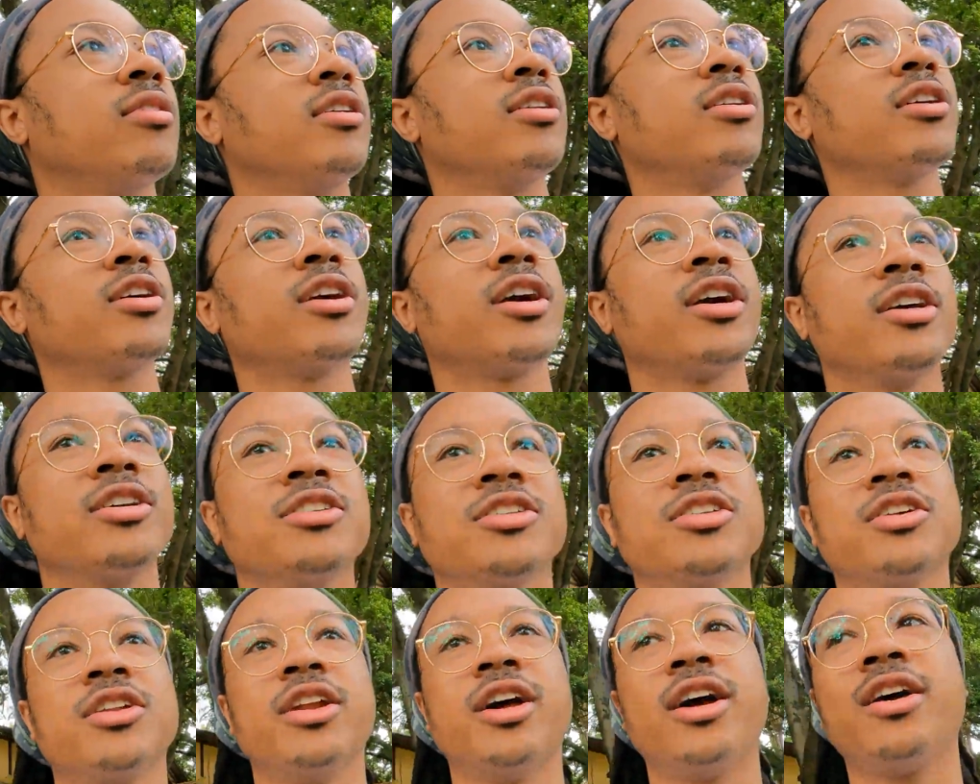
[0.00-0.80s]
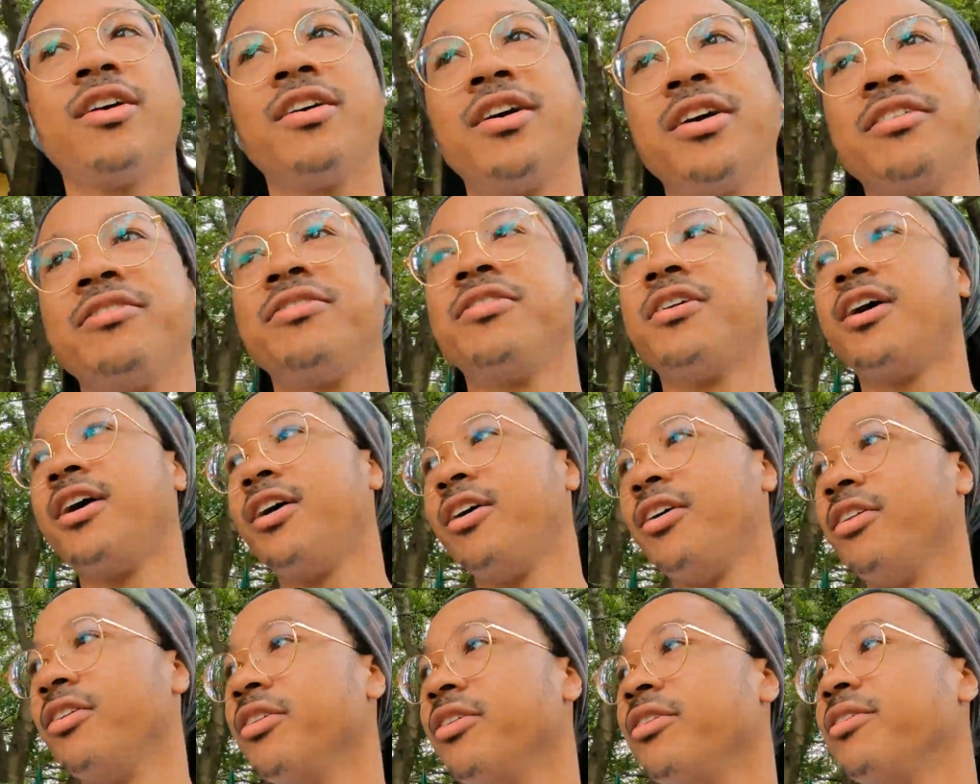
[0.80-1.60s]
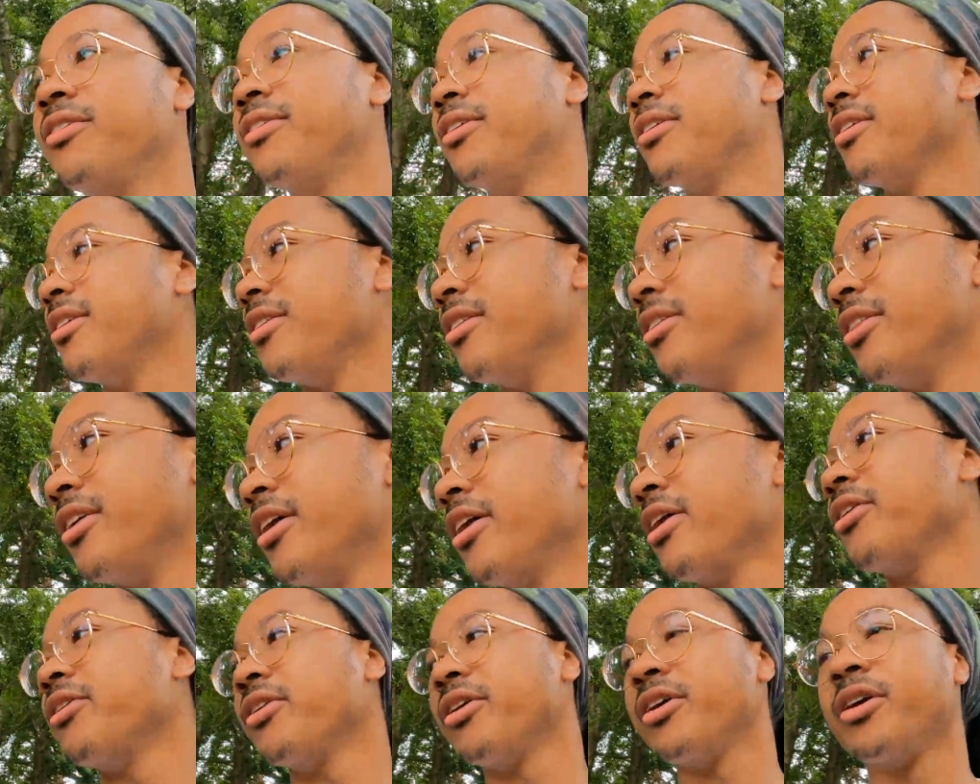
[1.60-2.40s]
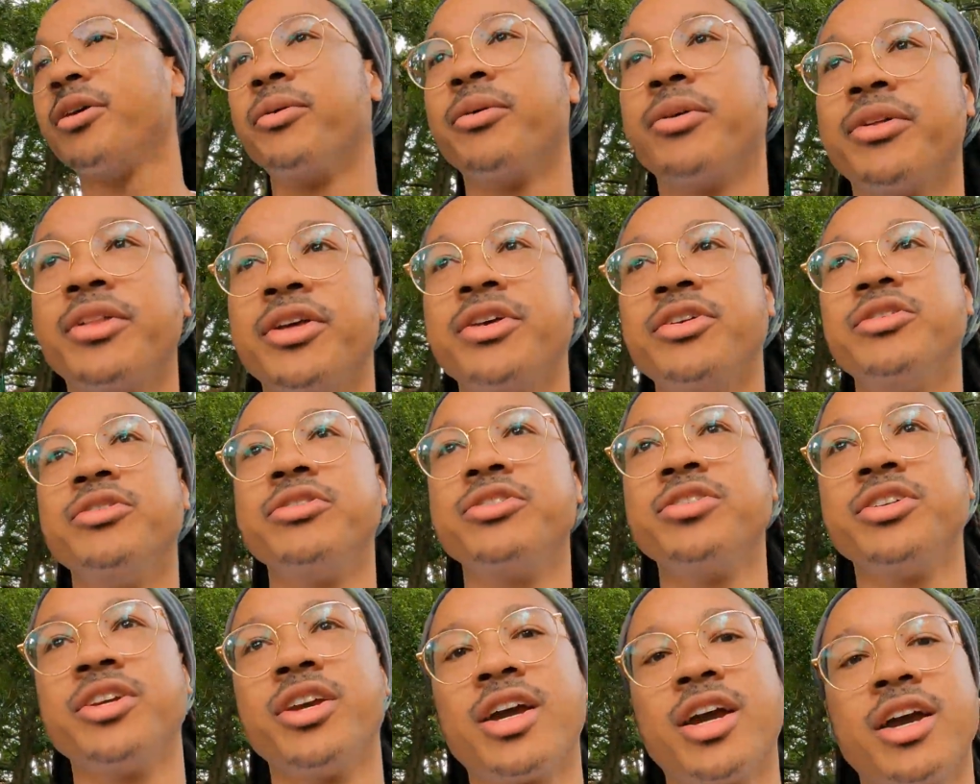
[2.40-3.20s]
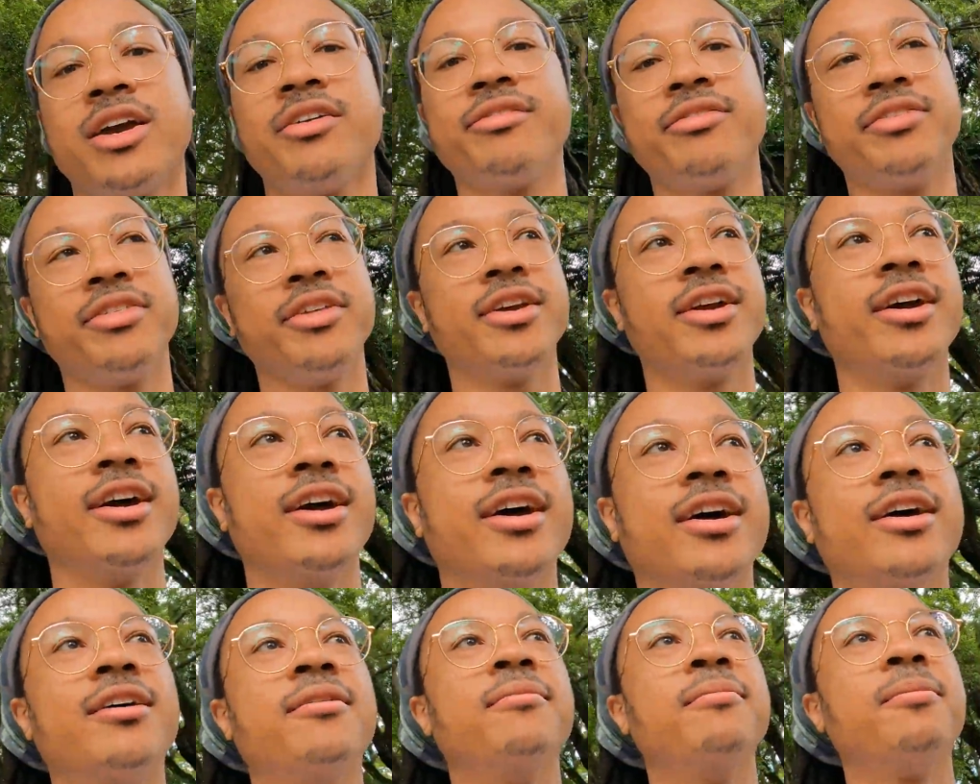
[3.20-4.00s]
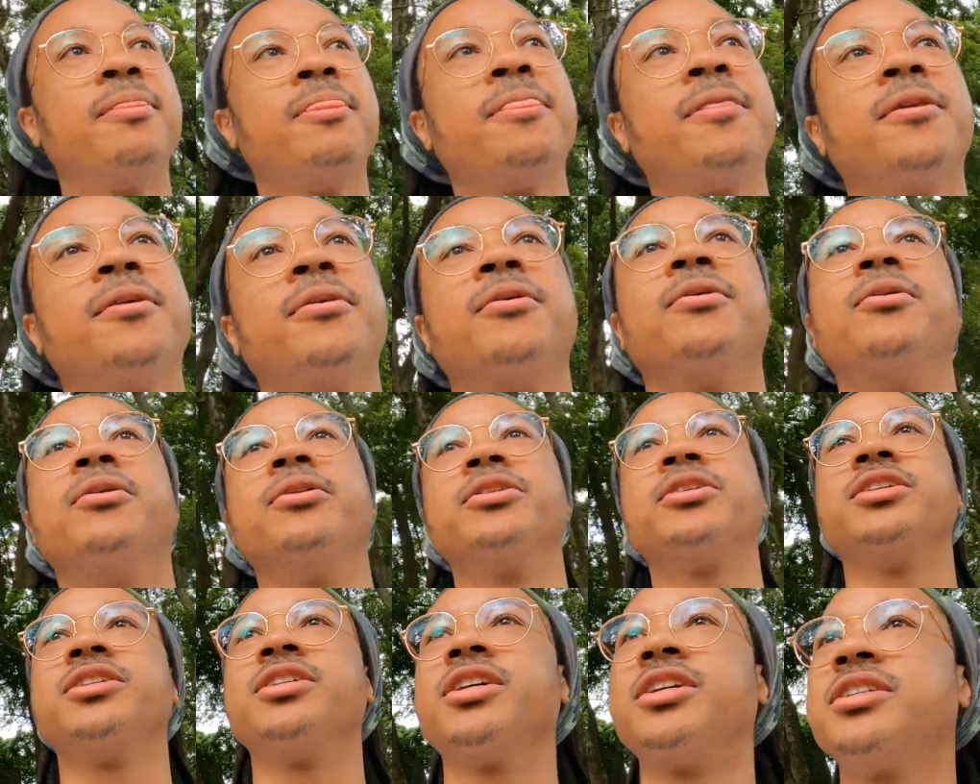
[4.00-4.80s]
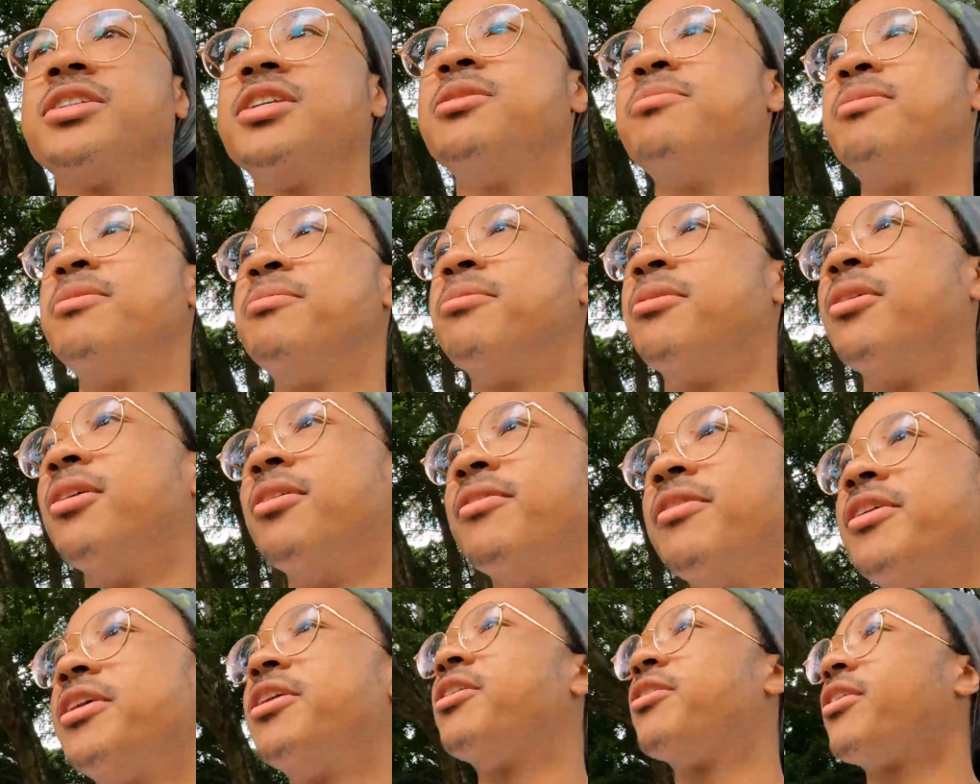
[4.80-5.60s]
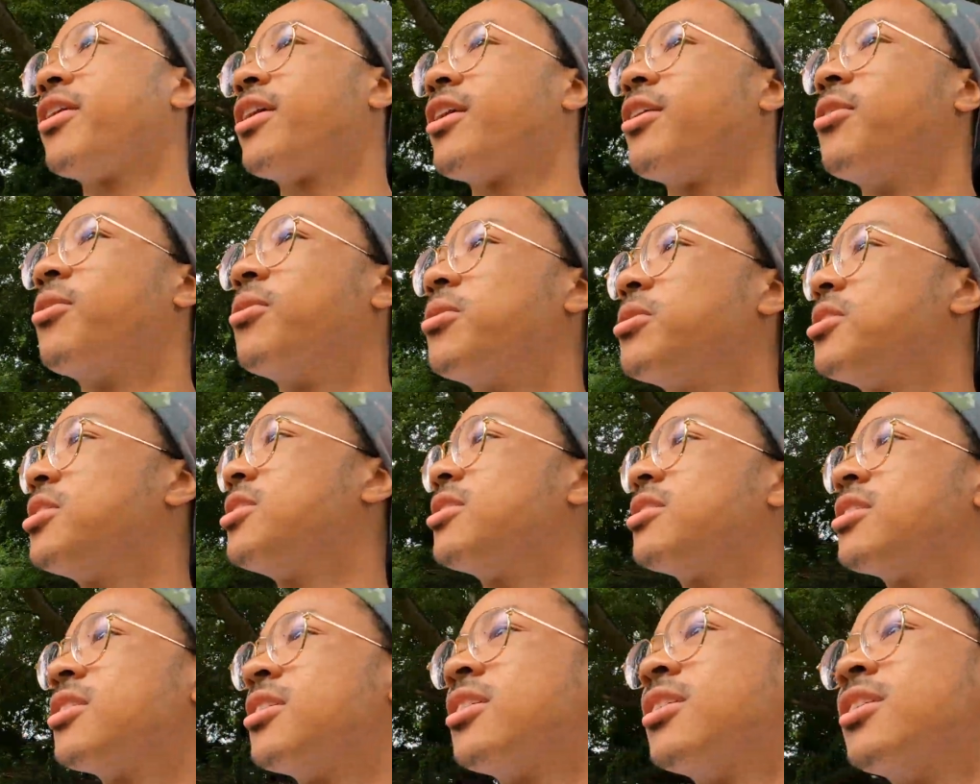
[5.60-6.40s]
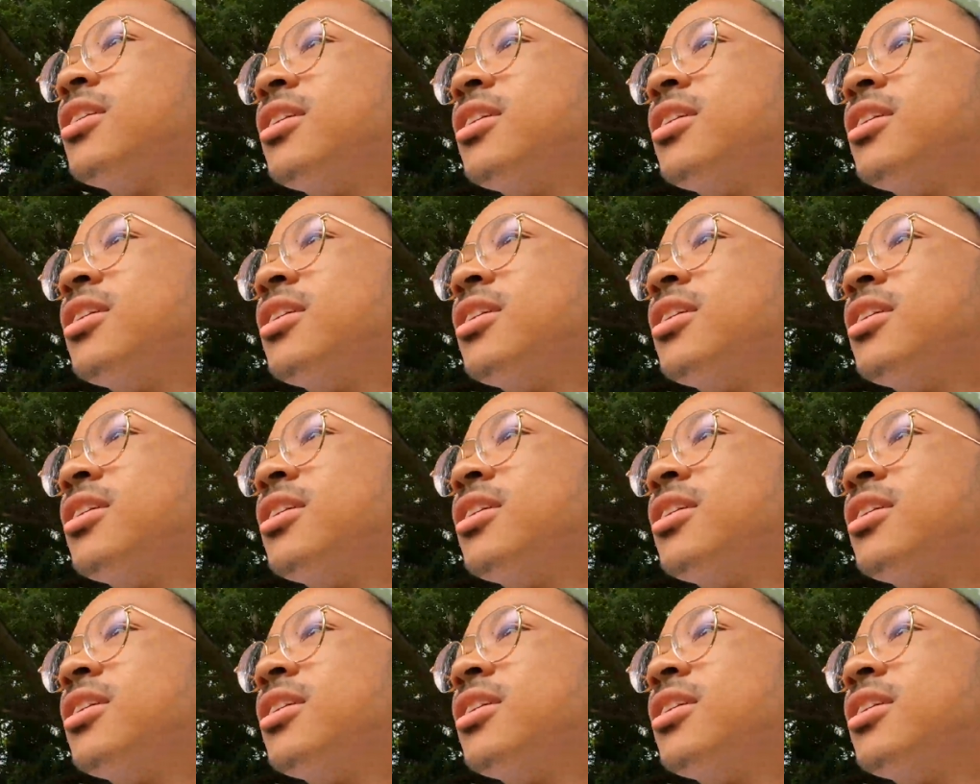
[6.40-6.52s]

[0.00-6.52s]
Okay, so now I found the area where they usually have the horses. I see people over here riding horses,